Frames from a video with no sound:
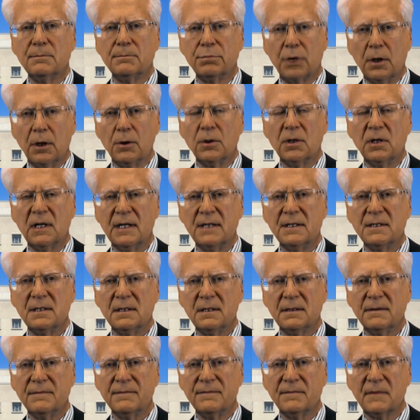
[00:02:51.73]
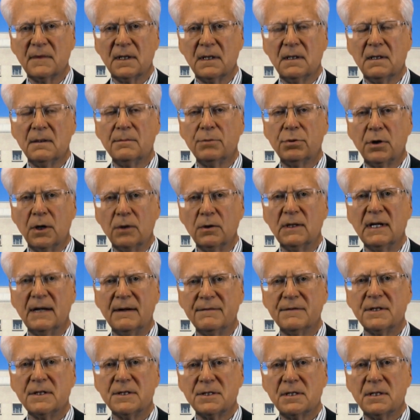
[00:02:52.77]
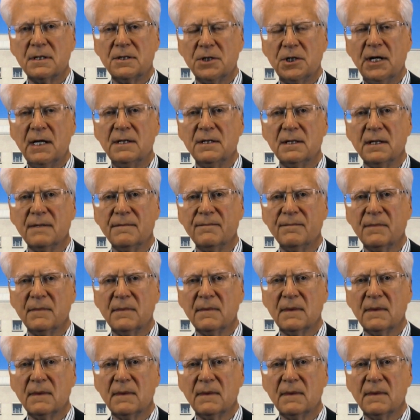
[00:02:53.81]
pro-Clinton pro leftist agenda.